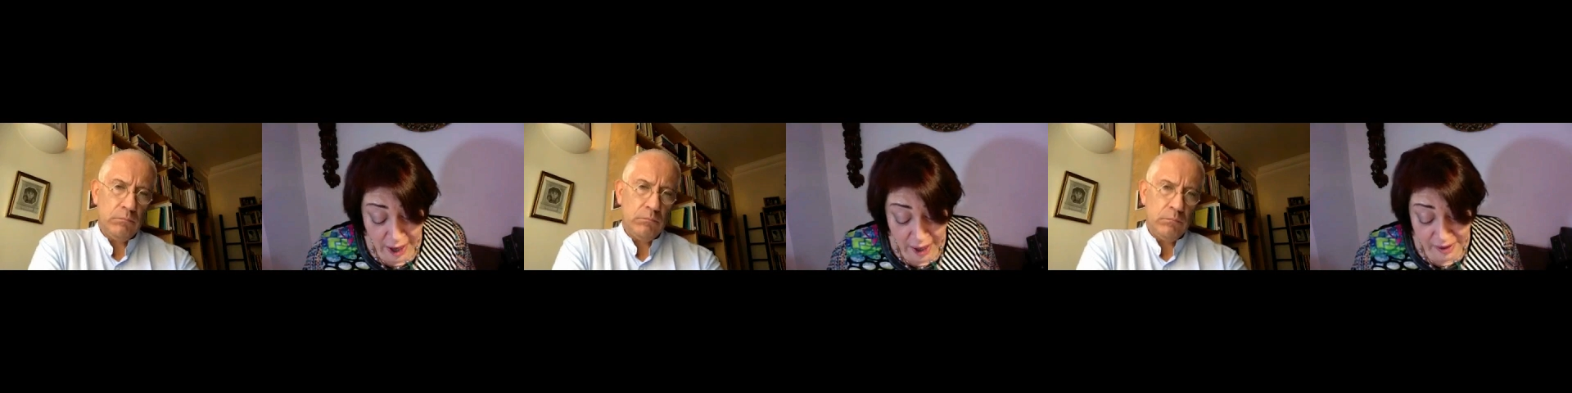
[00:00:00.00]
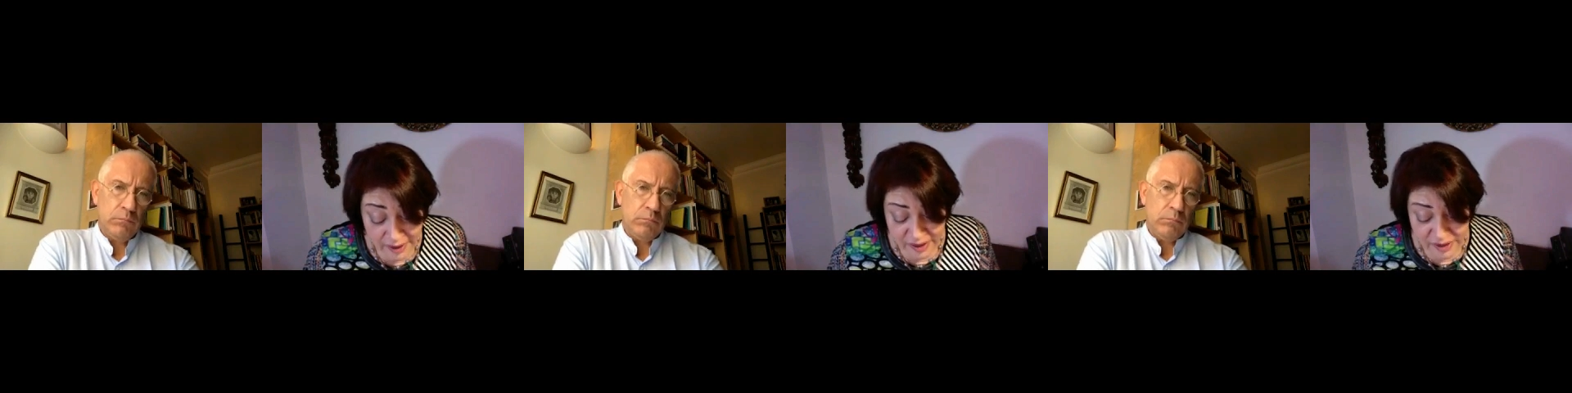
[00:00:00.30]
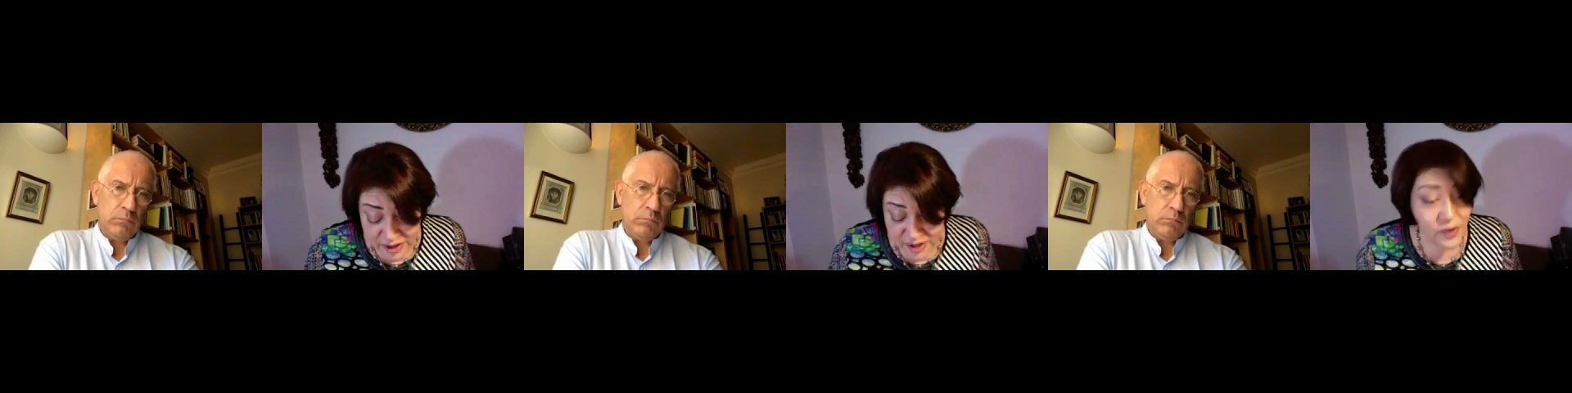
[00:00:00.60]
Speaker 1: and
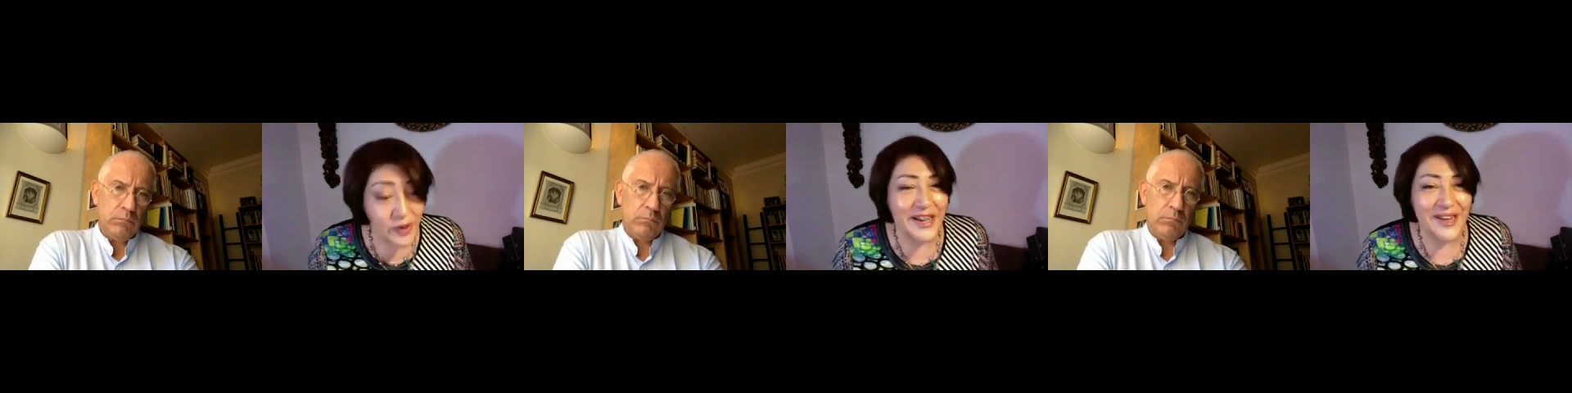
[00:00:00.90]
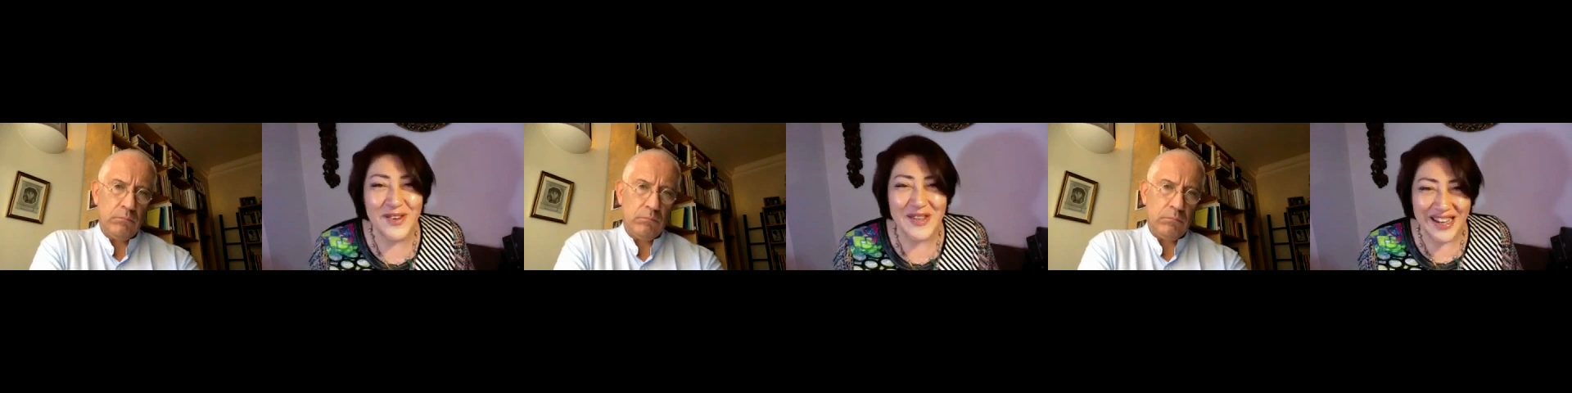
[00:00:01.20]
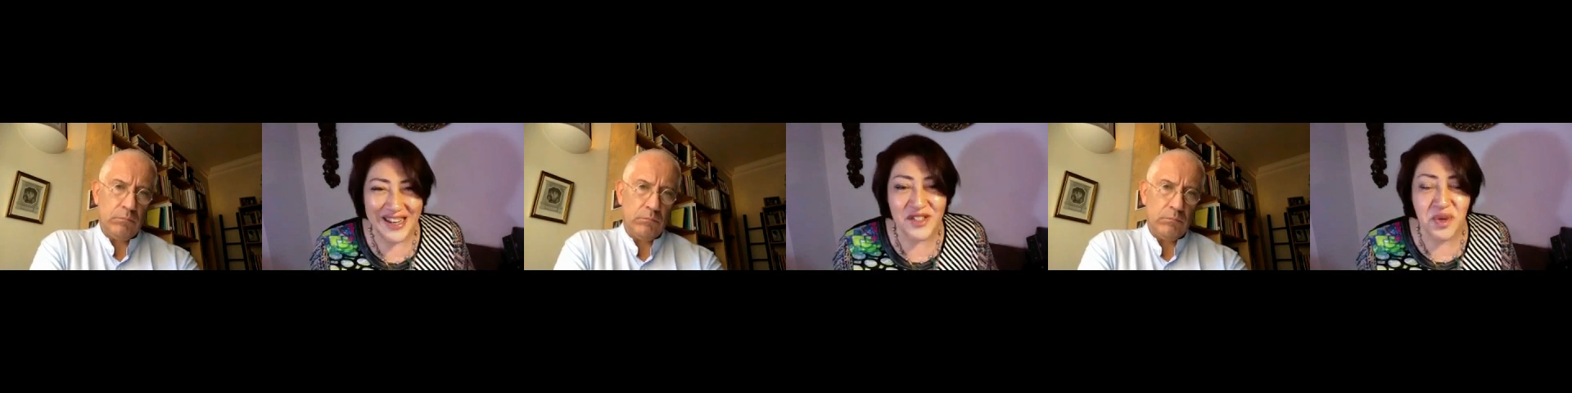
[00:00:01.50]
this is really
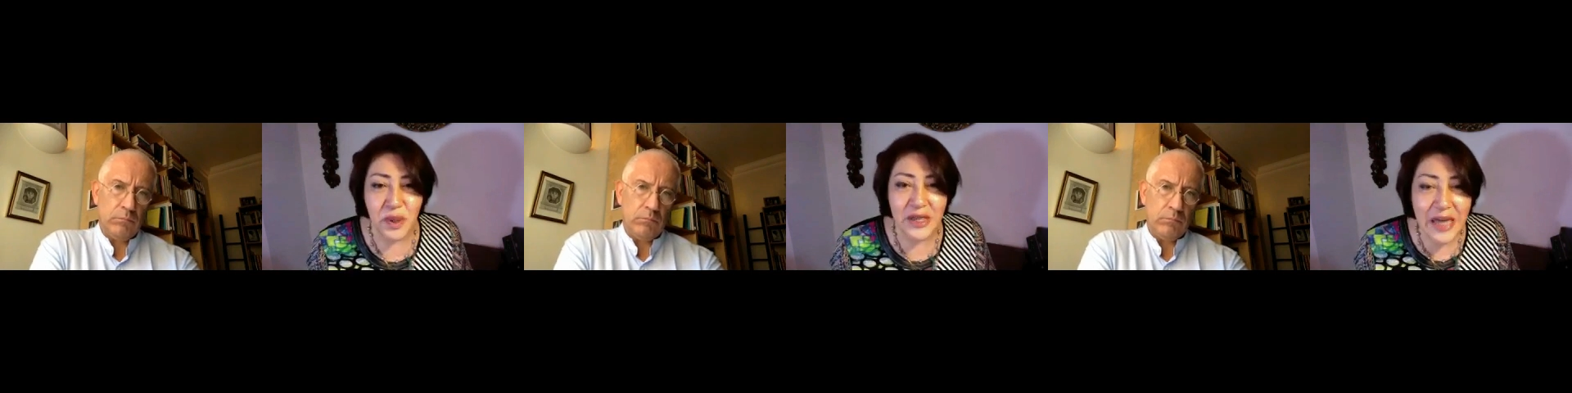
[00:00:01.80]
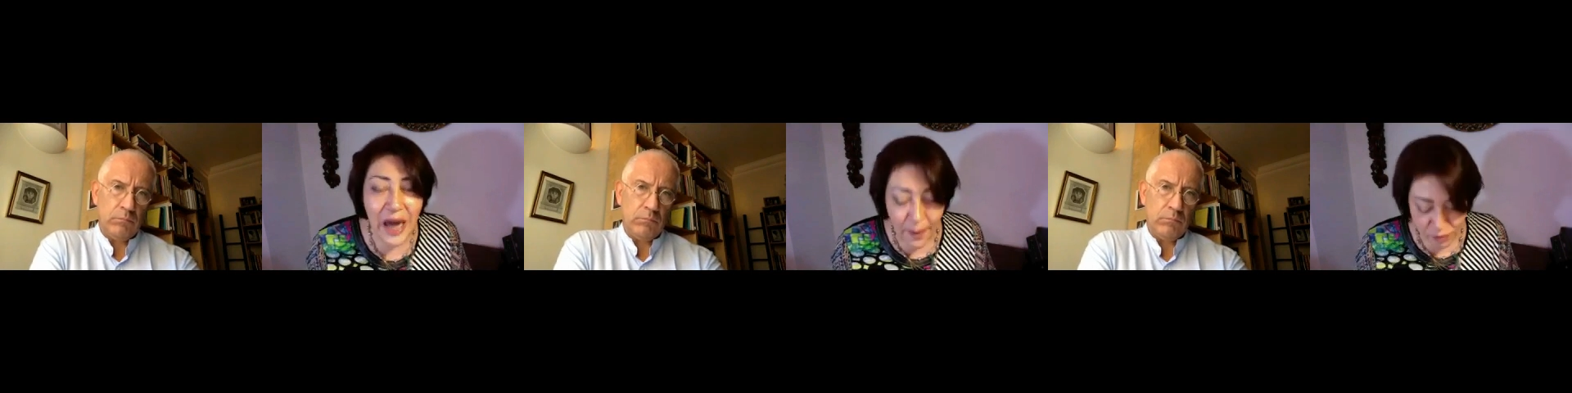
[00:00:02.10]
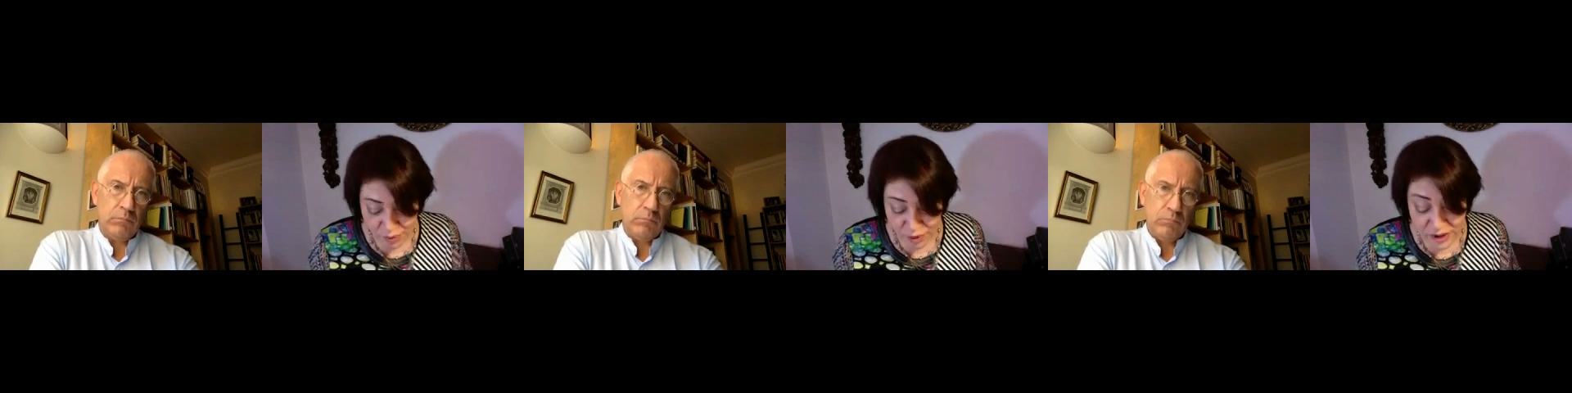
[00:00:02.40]
interesting because it brings it
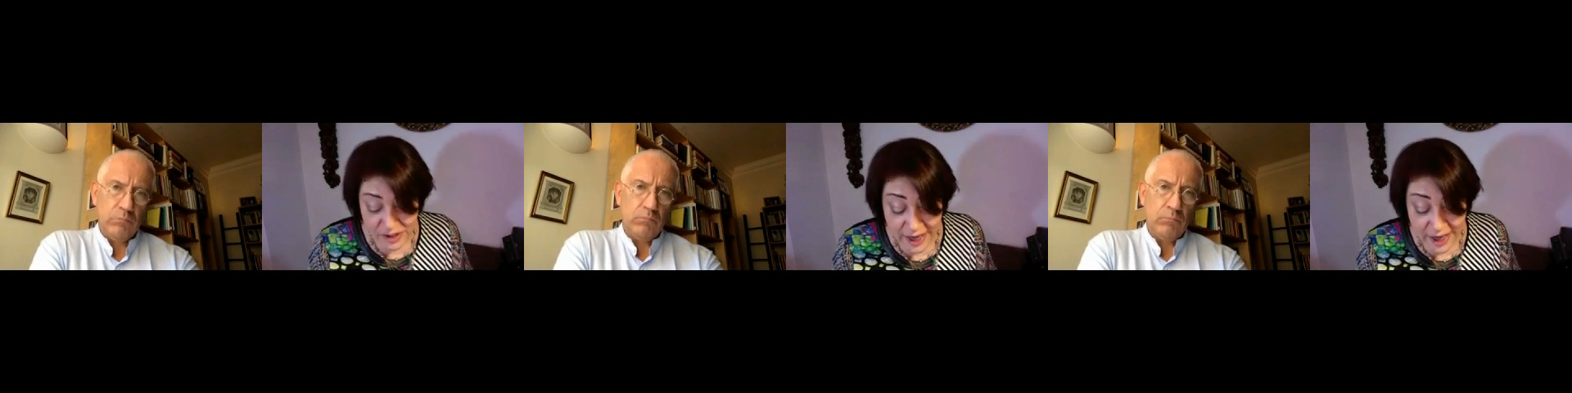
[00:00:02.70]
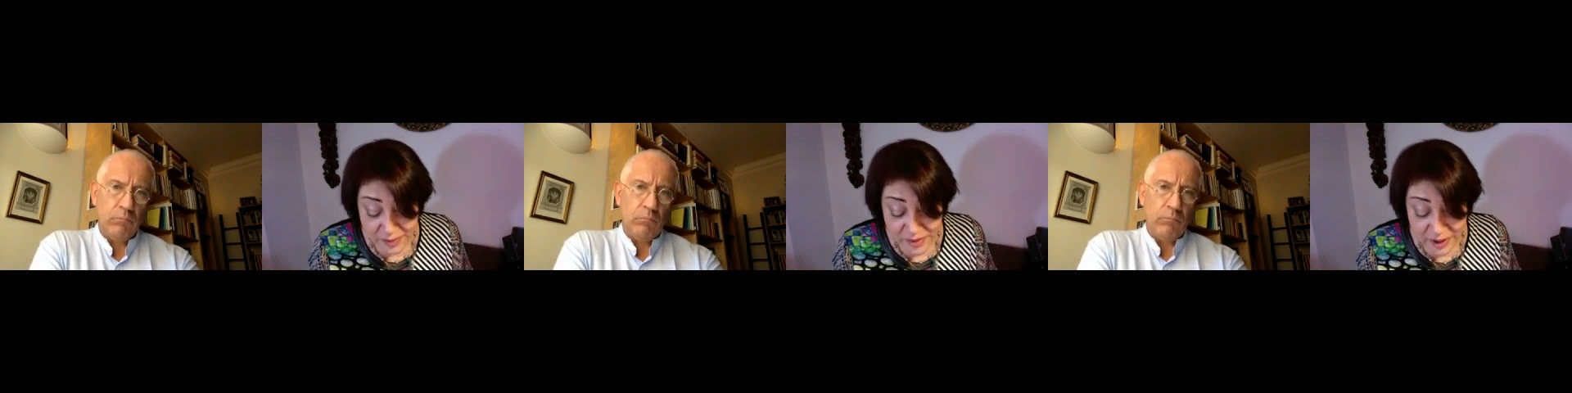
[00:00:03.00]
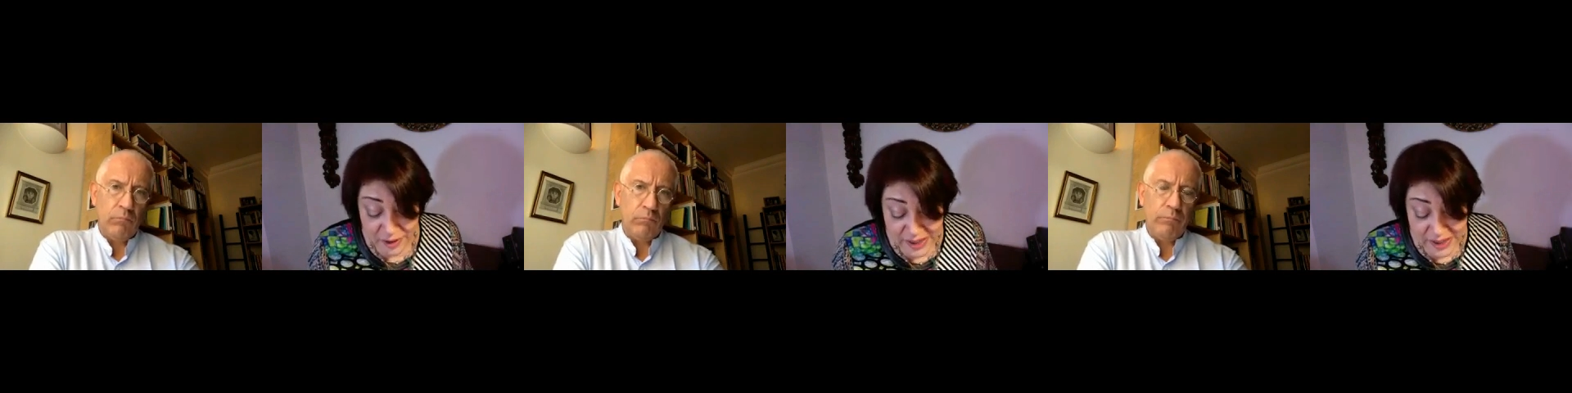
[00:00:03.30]
up to modern times.
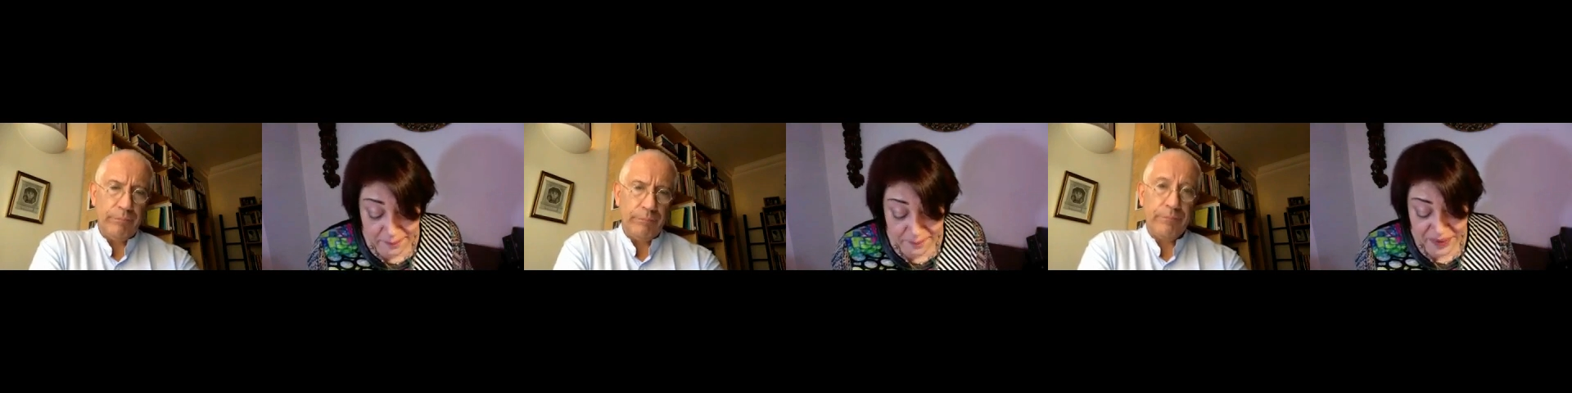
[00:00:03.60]
And you said